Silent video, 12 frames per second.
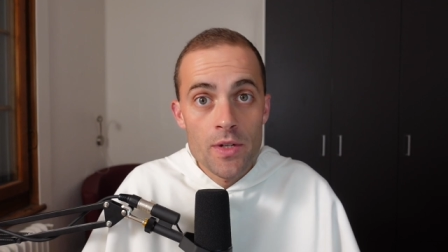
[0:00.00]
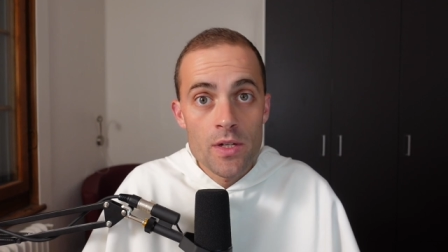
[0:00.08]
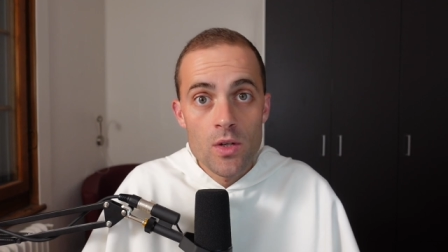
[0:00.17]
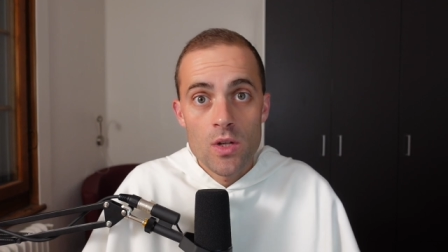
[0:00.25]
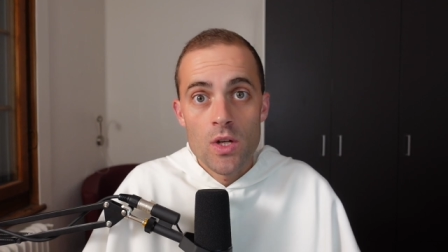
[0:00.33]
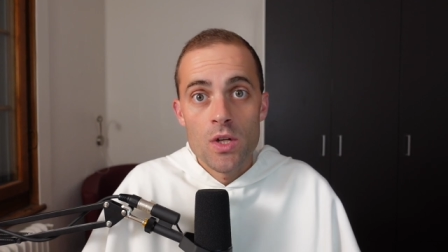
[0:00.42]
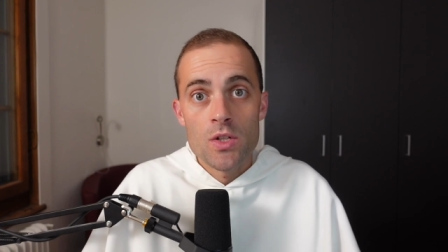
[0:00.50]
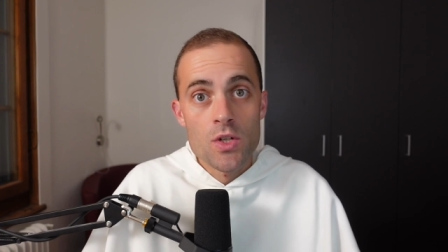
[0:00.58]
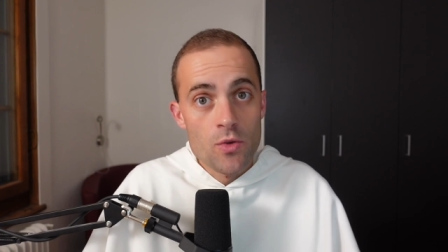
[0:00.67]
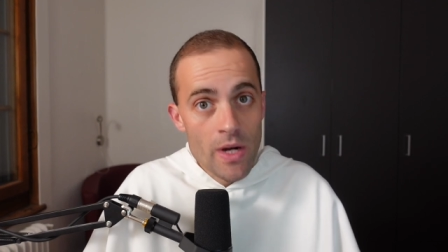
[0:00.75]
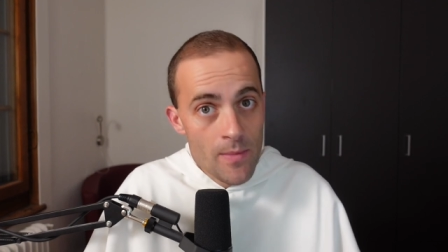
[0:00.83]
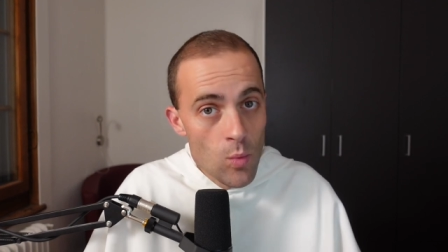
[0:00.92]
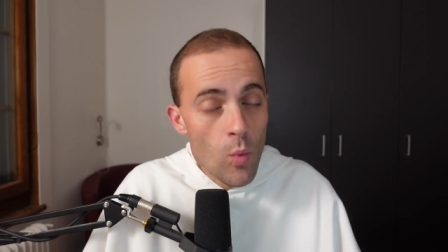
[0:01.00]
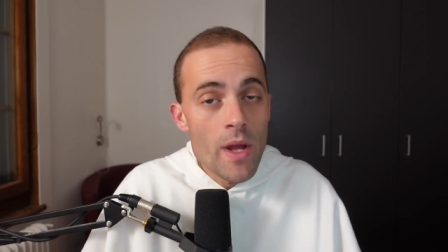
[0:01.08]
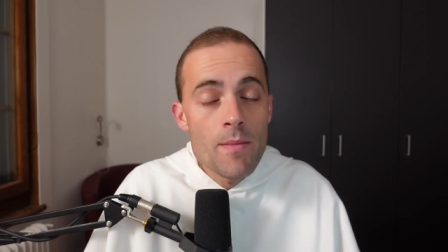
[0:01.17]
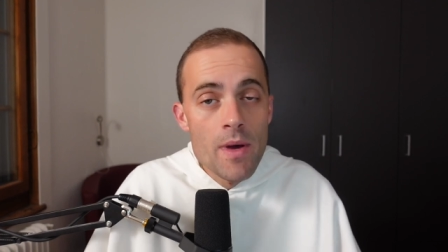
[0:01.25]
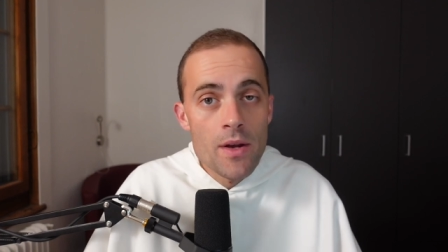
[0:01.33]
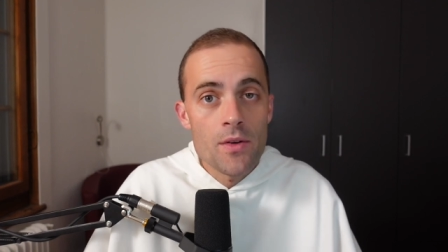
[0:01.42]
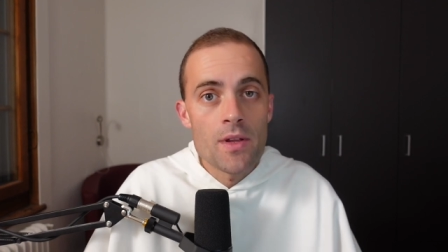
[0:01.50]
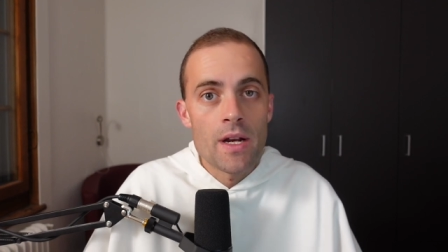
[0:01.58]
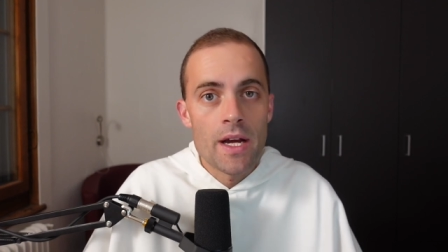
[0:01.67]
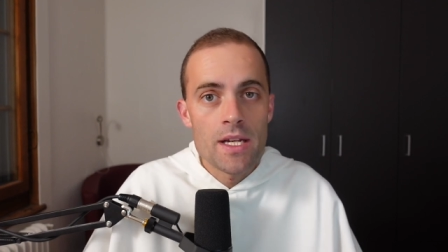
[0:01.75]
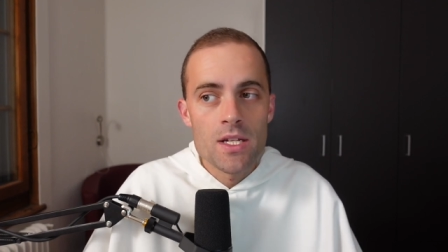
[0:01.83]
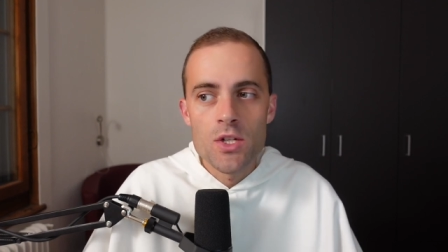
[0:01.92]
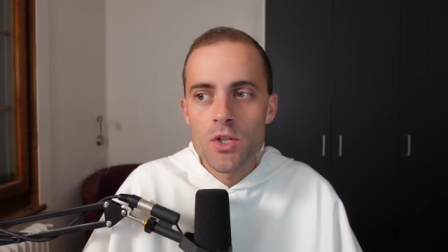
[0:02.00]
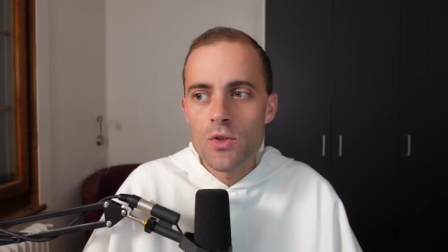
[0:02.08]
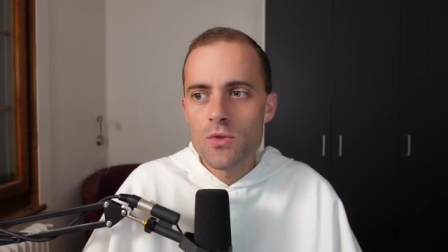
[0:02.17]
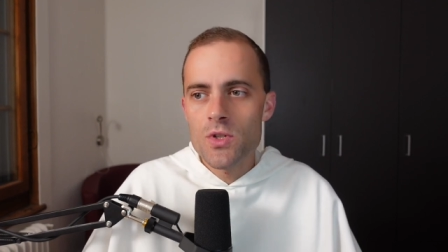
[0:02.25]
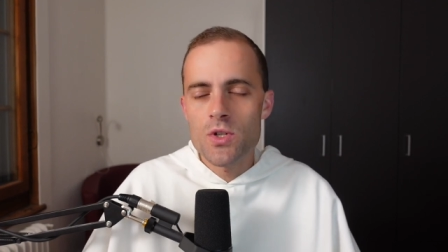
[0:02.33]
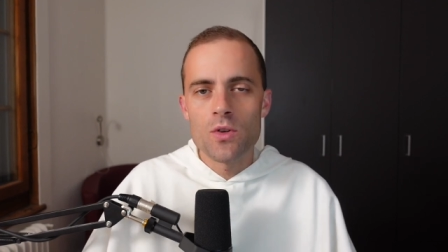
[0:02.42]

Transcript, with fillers: heard it described way better than I can do.